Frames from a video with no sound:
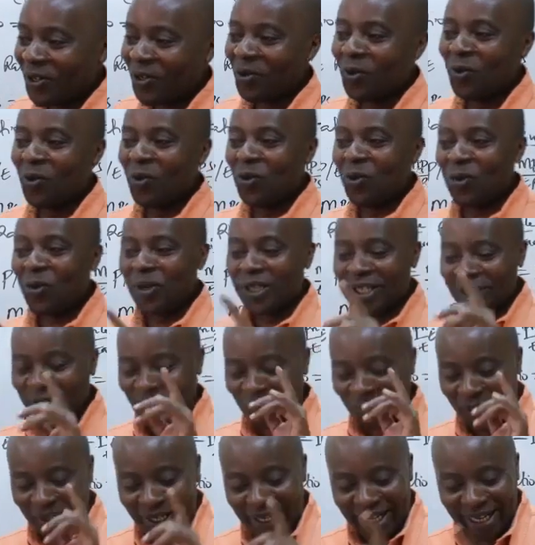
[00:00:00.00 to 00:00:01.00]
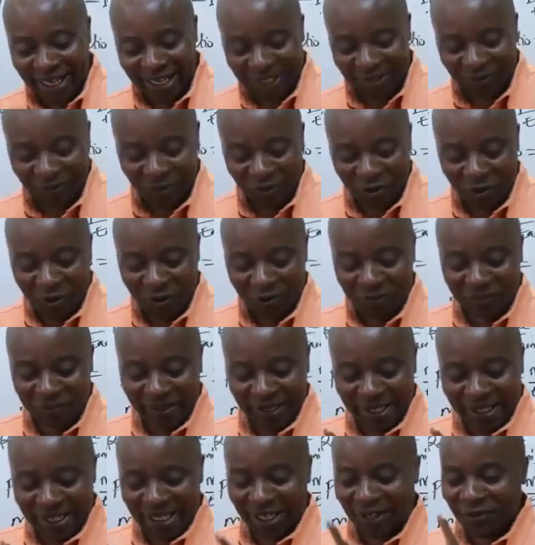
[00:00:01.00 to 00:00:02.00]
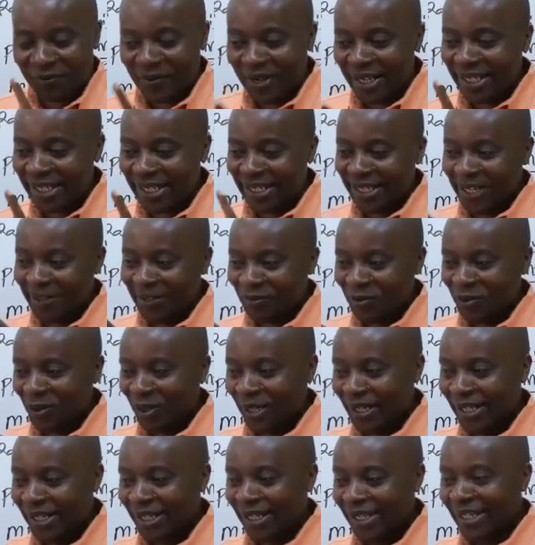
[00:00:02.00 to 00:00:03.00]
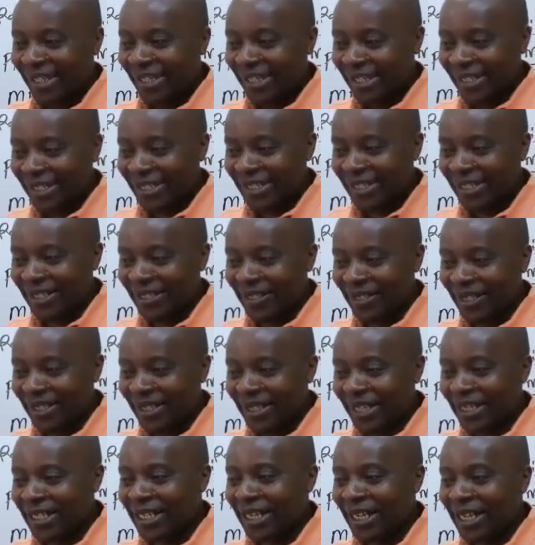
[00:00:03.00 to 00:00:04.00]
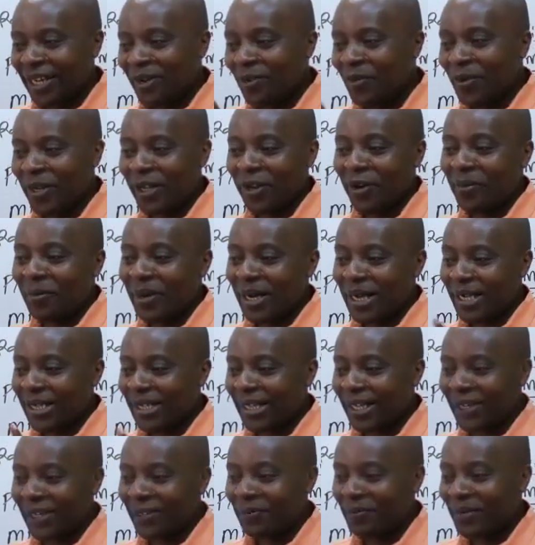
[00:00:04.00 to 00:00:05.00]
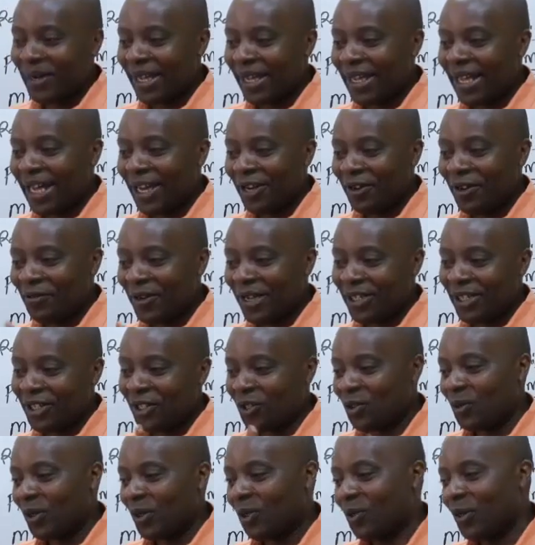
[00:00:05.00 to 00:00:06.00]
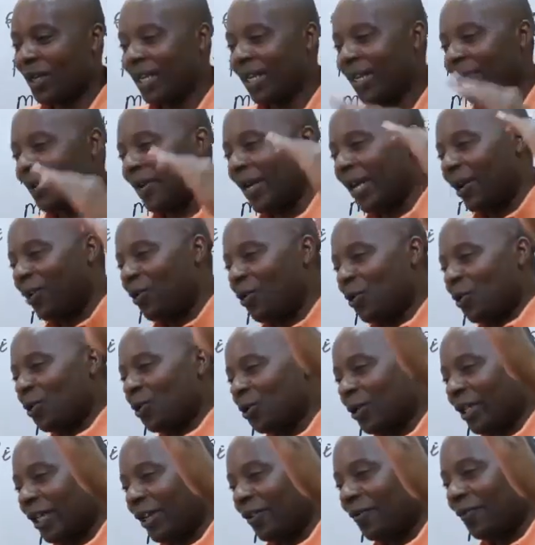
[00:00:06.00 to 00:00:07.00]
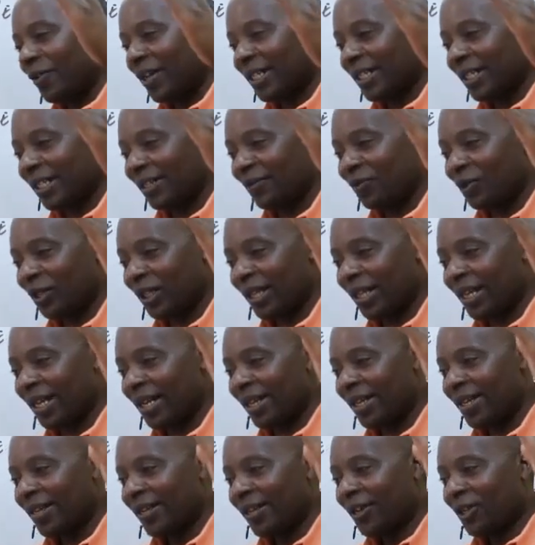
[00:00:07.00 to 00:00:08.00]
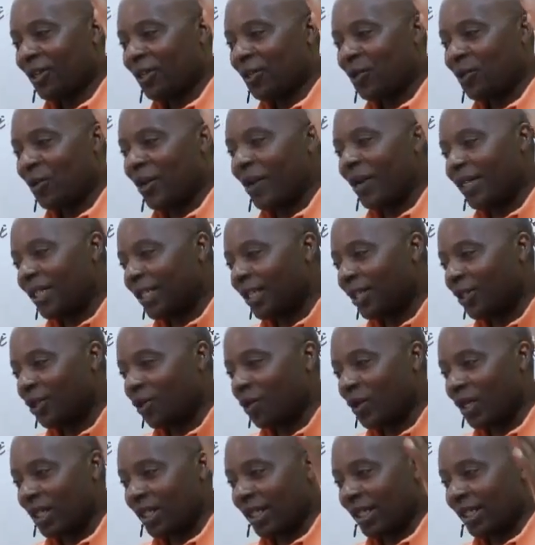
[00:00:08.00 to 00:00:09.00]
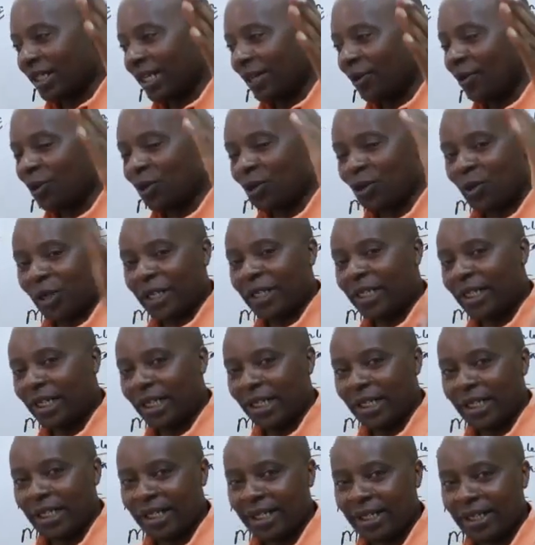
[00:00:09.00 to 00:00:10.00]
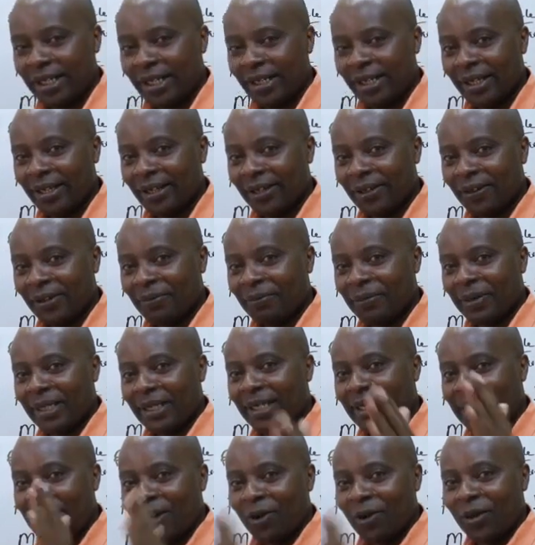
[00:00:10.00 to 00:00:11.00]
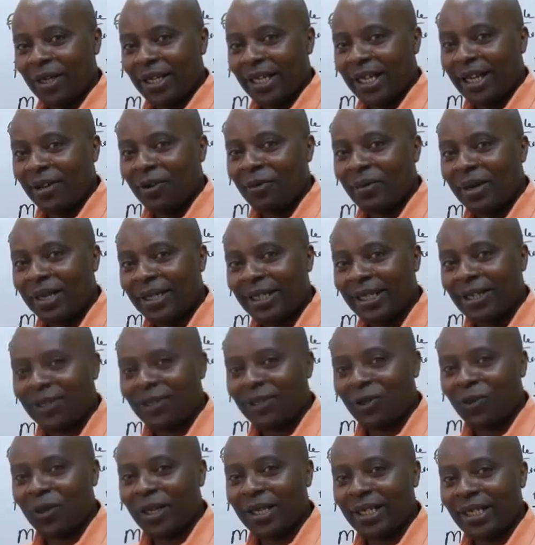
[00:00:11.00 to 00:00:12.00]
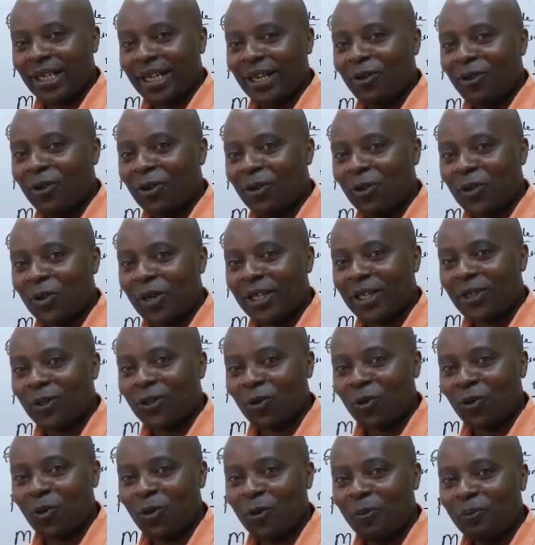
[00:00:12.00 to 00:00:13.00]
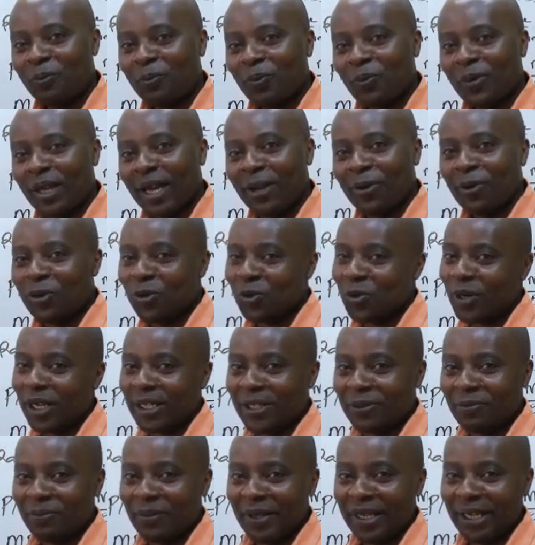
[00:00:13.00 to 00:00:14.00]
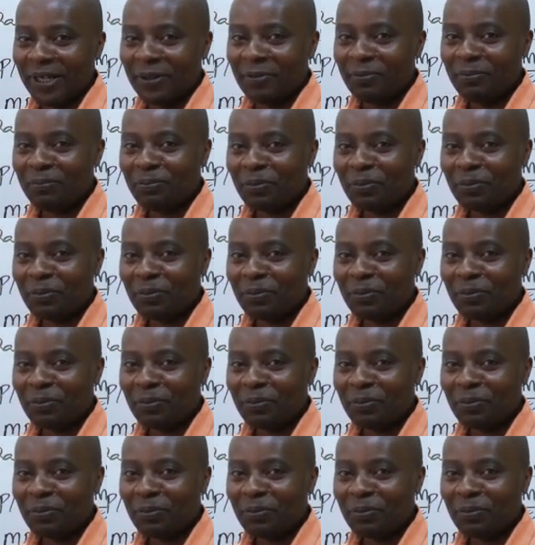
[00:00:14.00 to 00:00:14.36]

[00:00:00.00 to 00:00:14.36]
who is joining us from this advanced level. That's a language I normally tell my advanced students. You know, when I go to the advanced level there, so now I tell students that I don't trust ladies. But down here, I normally tell students that I don't trust who? I don't trust men.